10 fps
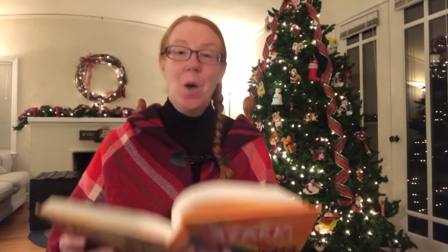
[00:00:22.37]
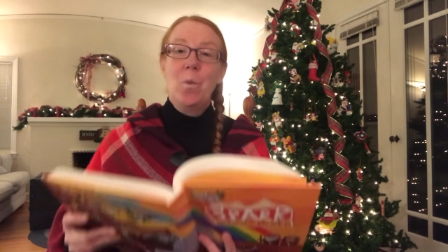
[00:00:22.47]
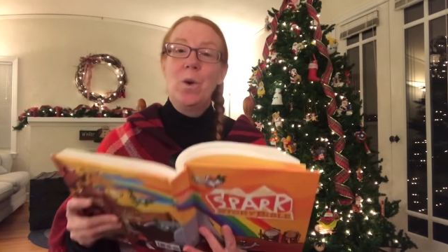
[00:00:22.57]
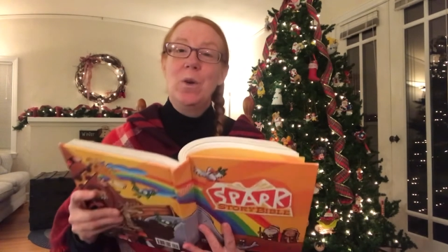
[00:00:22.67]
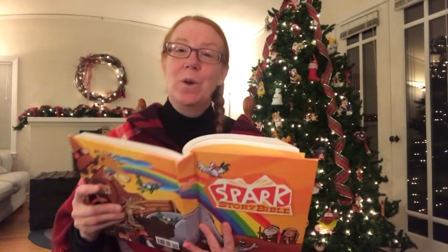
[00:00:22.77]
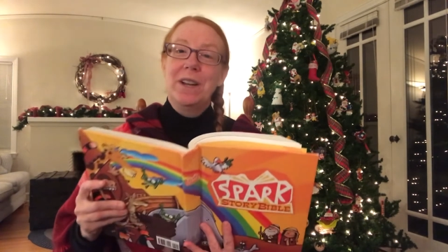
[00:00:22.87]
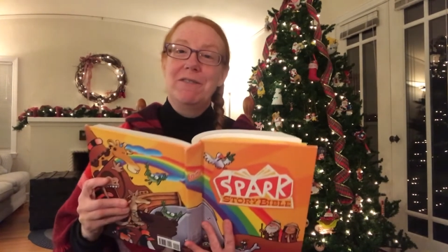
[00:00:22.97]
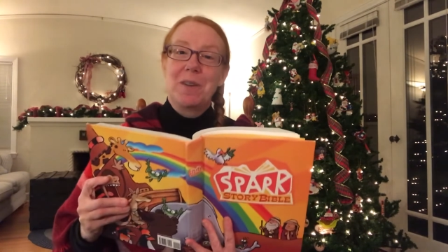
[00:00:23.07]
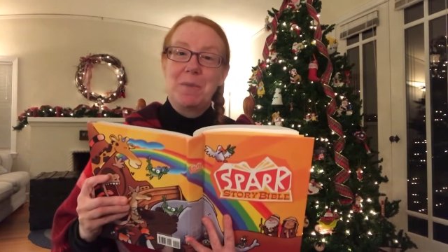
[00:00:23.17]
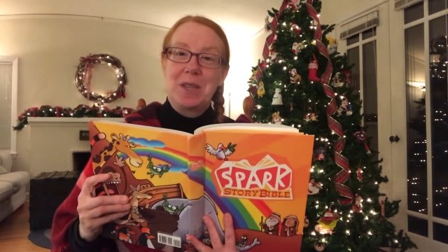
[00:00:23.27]
We read
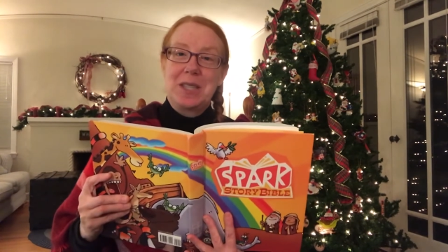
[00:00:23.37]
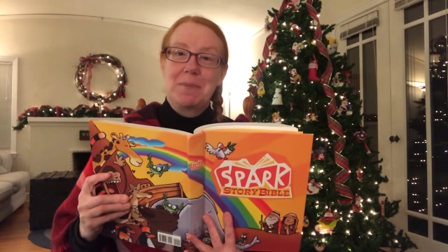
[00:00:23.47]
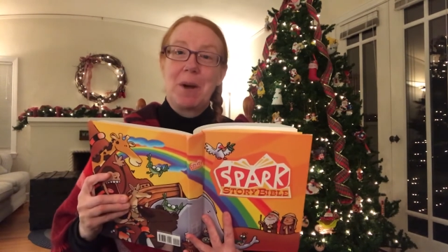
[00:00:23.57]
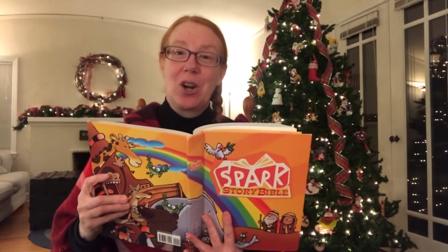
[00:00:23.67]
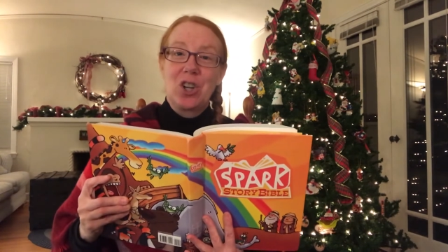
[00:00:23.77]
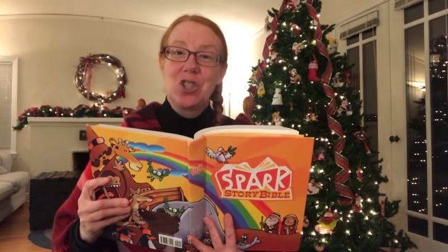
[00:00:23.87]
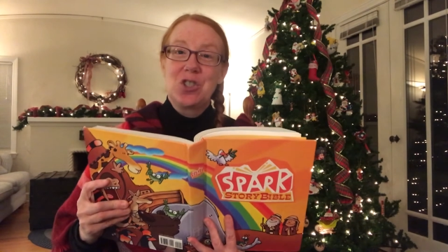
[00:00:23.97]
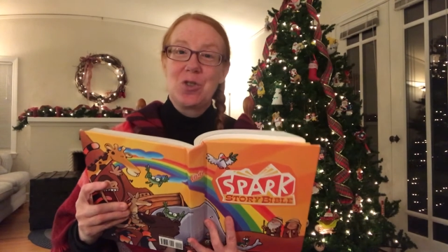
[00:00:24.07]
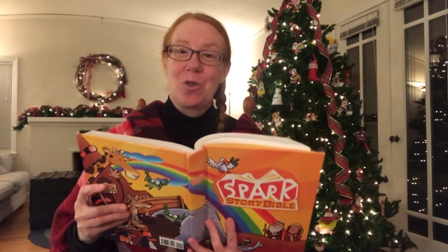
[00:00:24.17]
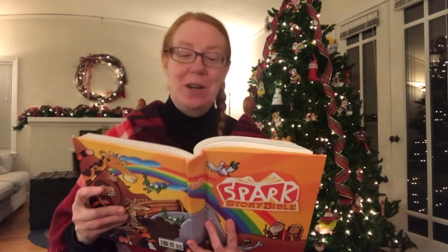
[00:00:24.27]
from the Spark
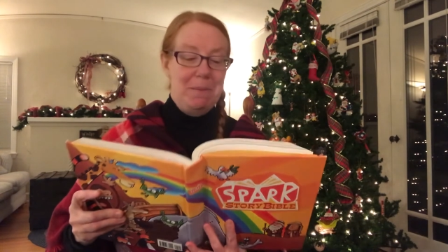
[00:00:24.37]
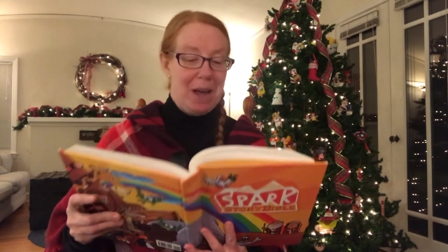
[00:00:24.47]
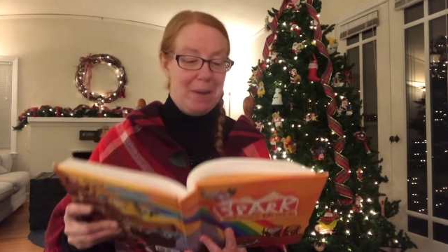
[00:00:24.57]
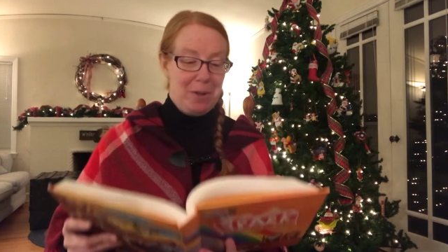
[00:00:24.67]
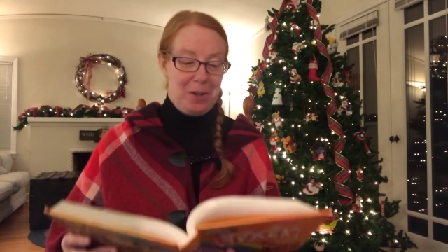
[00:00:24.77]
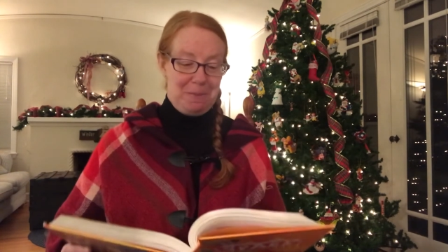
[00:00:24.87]
Story Bible.